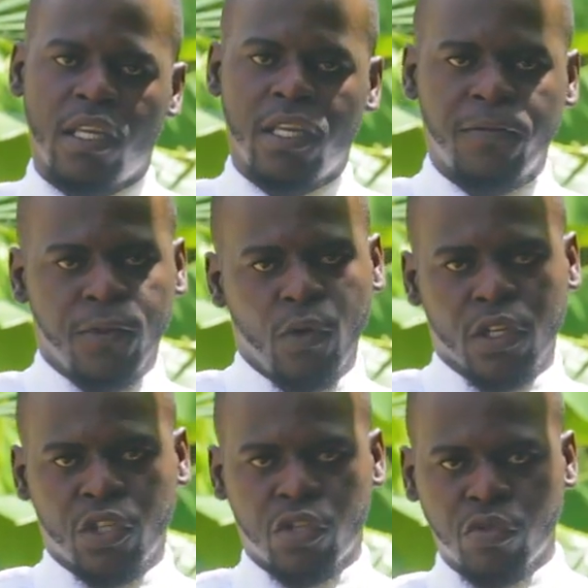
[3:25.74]
If you
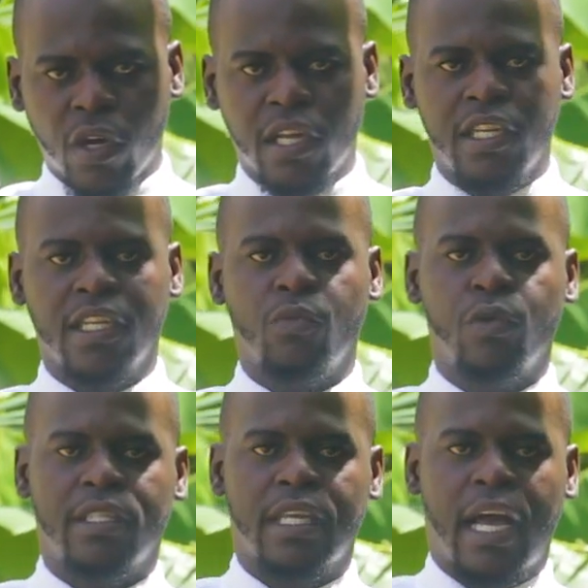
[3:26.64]
are struggling
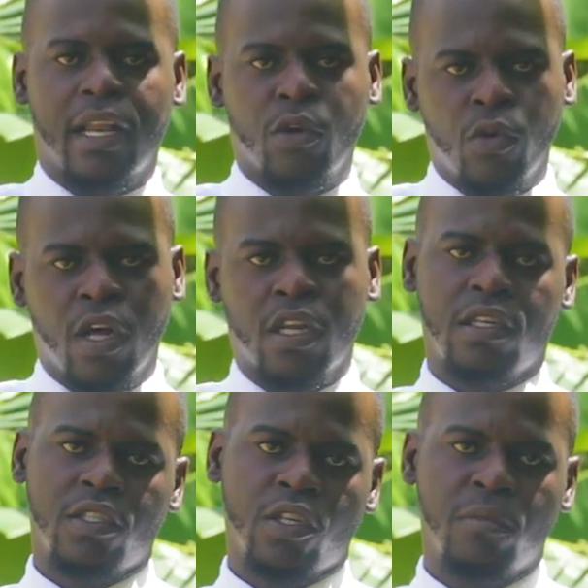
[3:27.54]
with alcohol
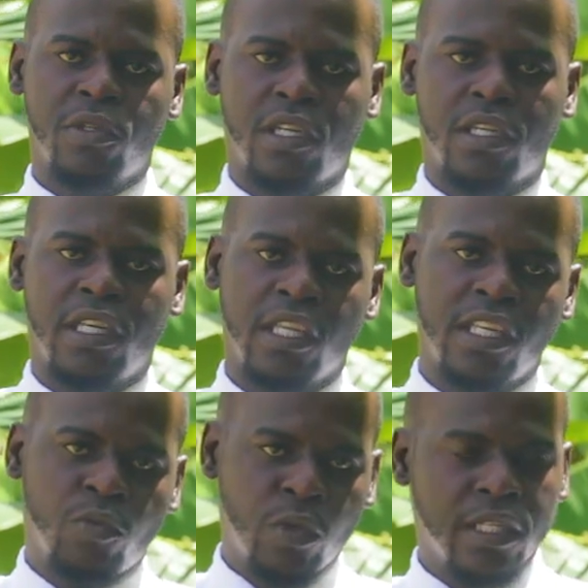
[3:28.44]
consumption,
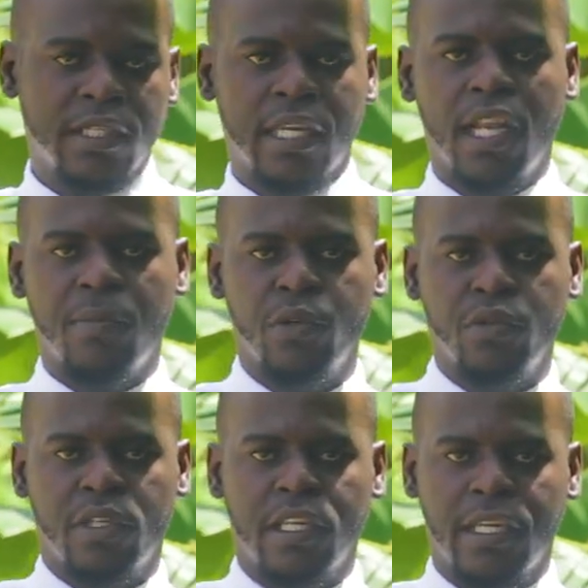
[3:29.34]
he's willing to help you
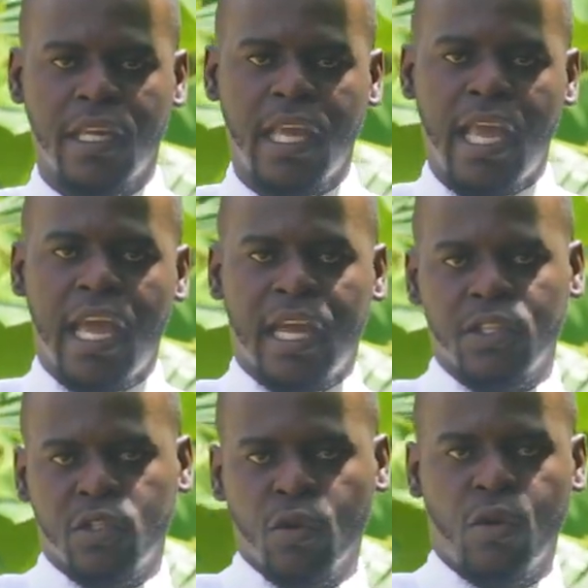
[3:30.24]
today.
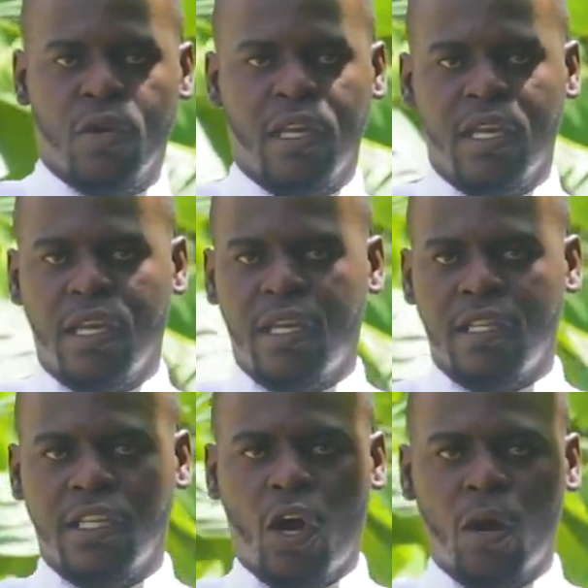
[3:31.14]
And so
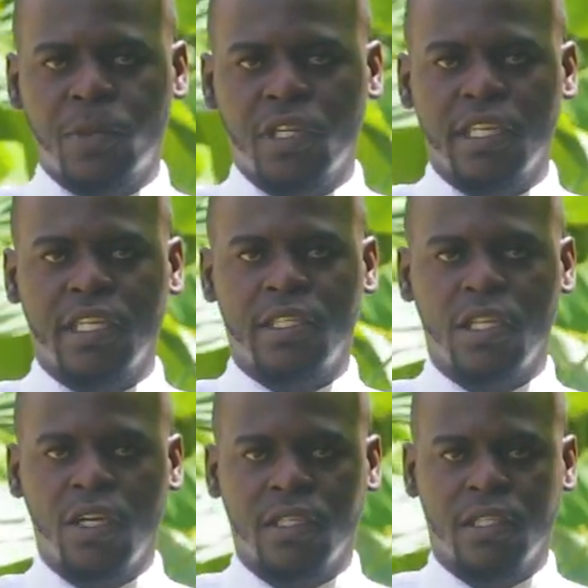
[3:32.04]
the option is
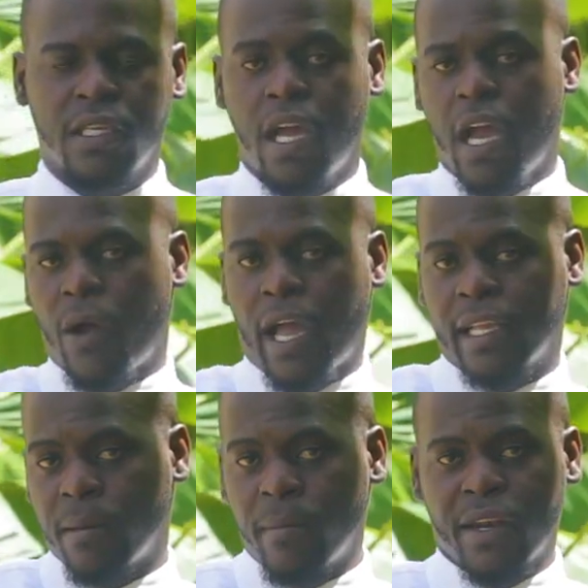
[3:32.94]
yours.
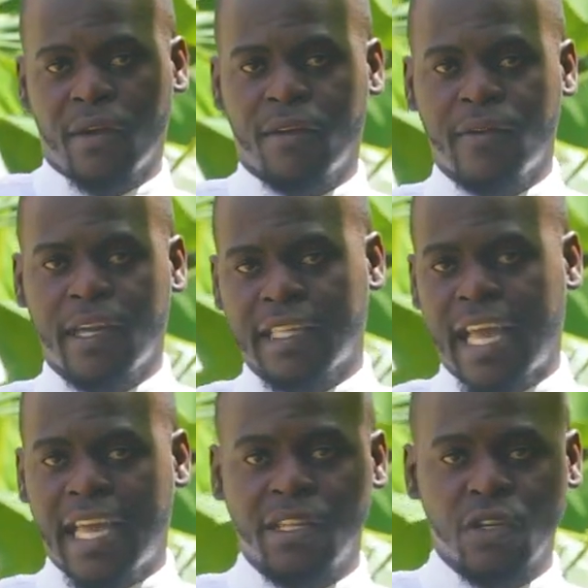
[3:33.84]
As a matter of fact,
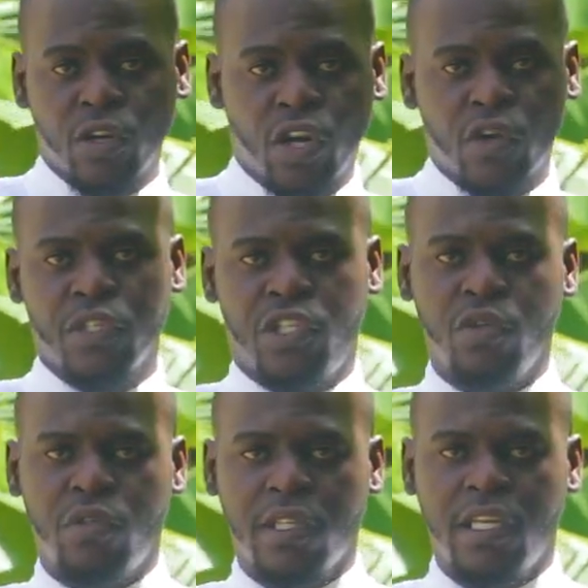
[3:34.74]
I encourage
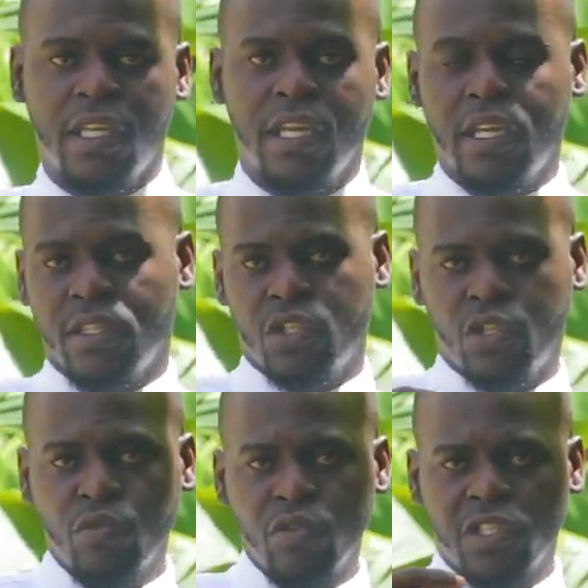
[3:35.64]
you today to
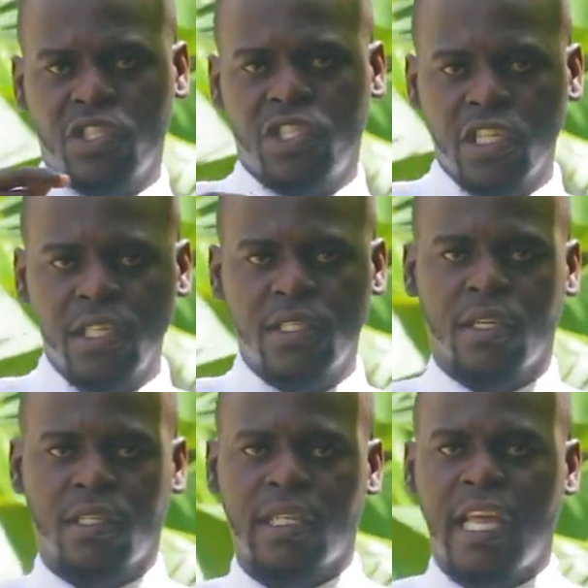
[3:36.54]
choose
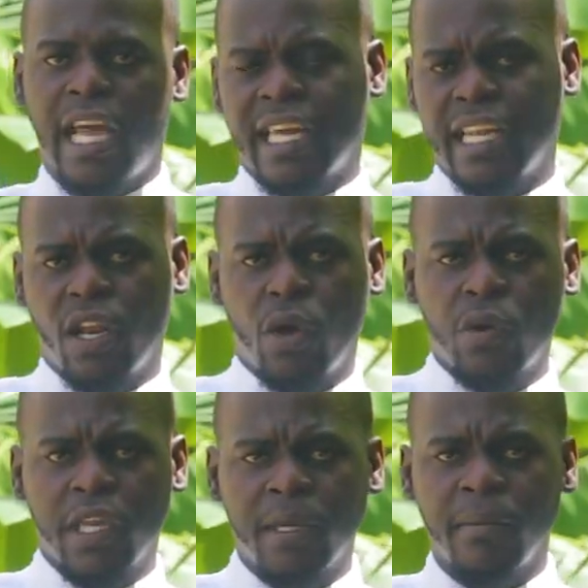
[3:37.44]
Jesus and allow
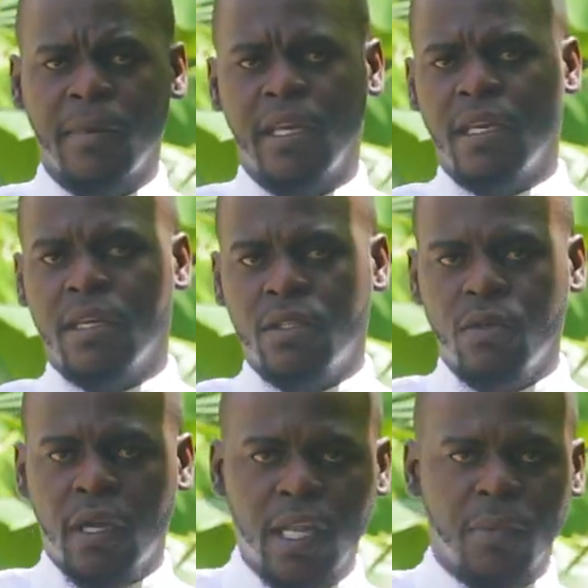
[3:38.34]
him
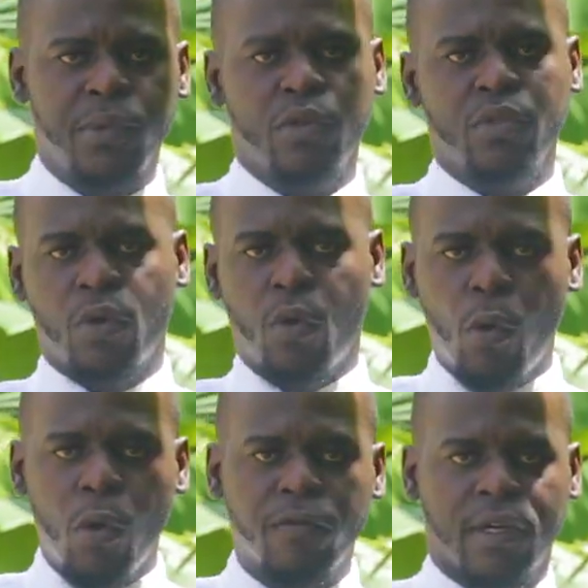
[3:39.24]
to help you to
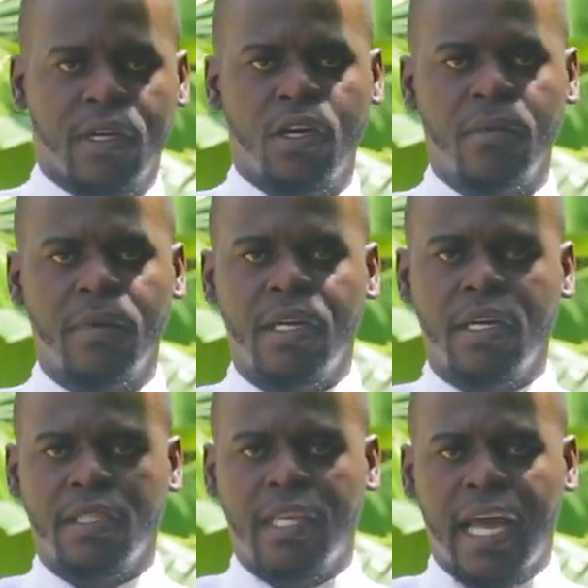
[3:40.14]
overcome
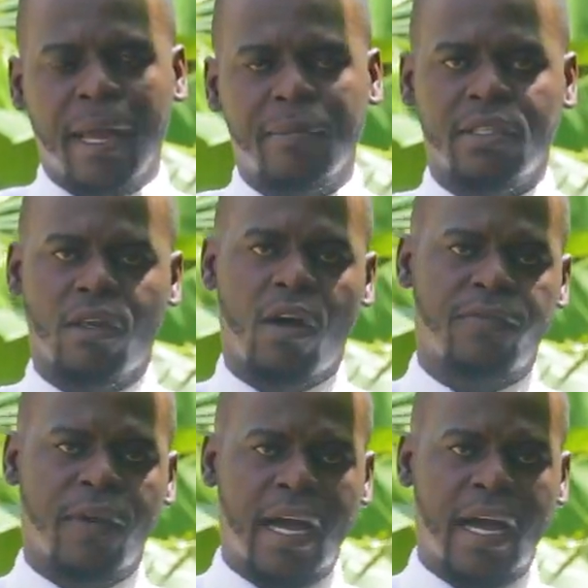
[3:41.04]
the habit of